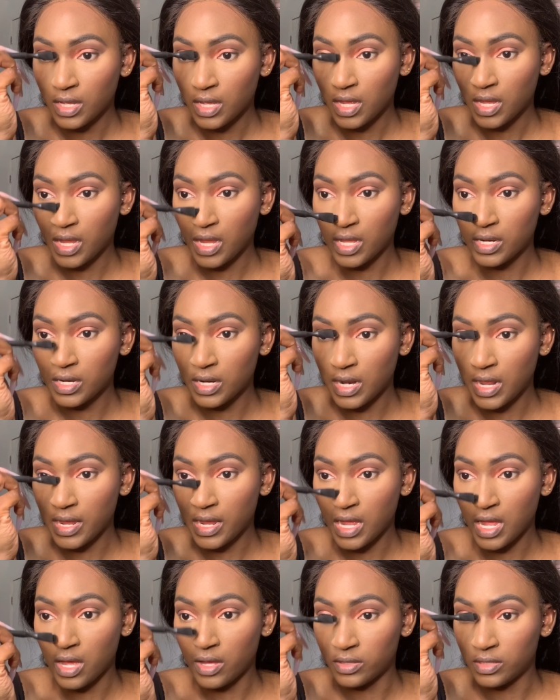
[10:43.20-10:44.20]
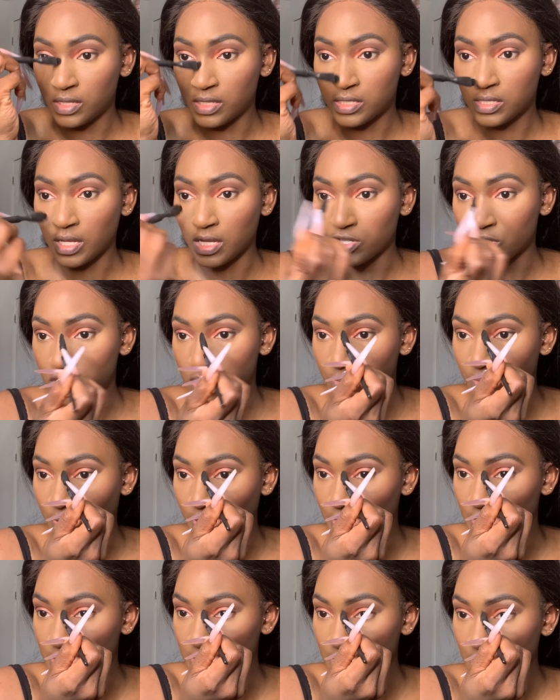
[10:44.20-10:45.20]
I kind of like how this like just
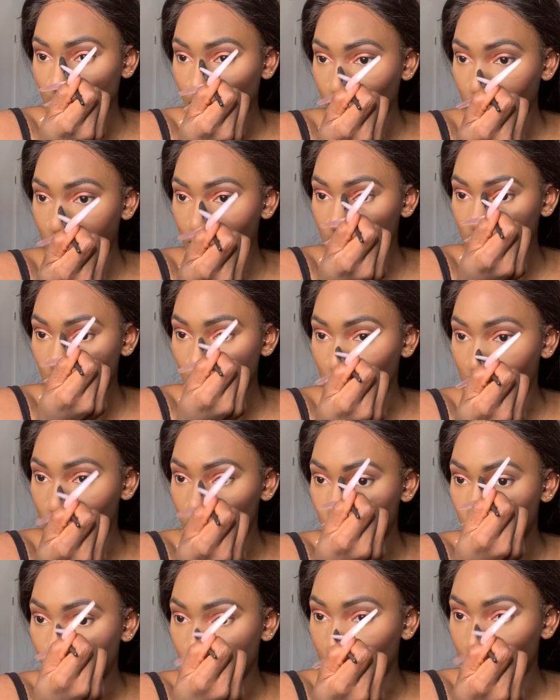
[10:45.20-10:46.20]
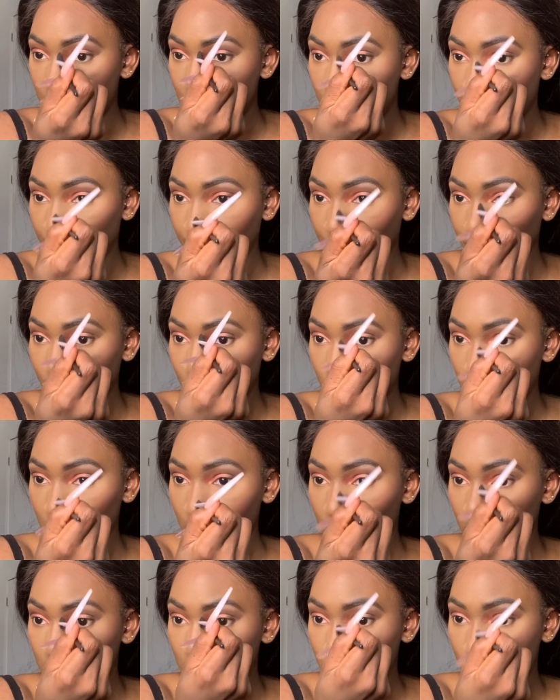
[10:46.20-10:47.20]
blends out this contour line.
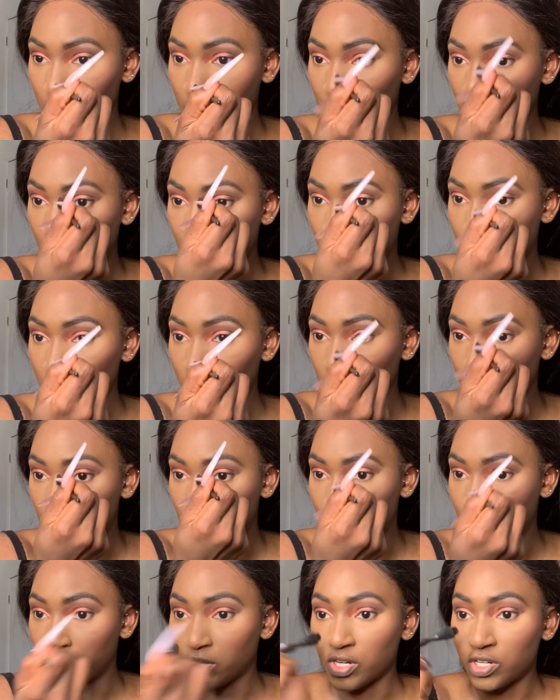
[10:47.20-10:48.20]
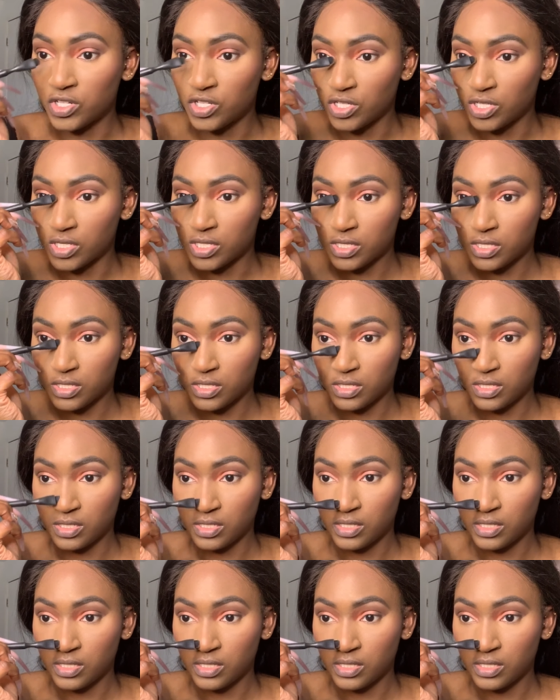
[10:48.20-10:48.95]
So with nothing on the brush, just